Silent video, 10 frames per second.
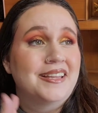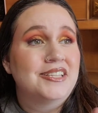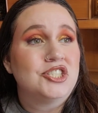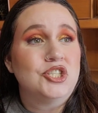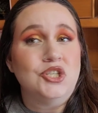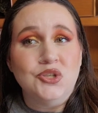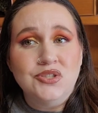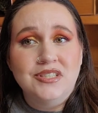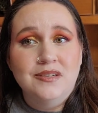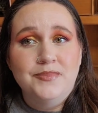That lets
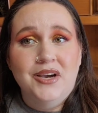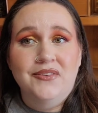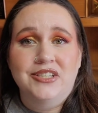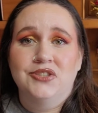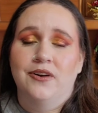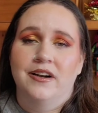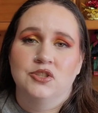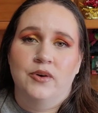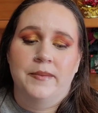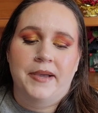YouTube know that you are
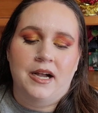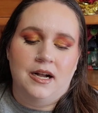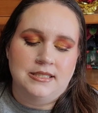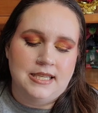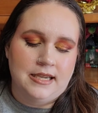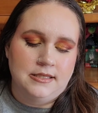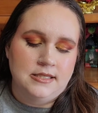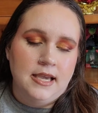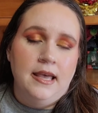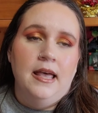enjoying my content.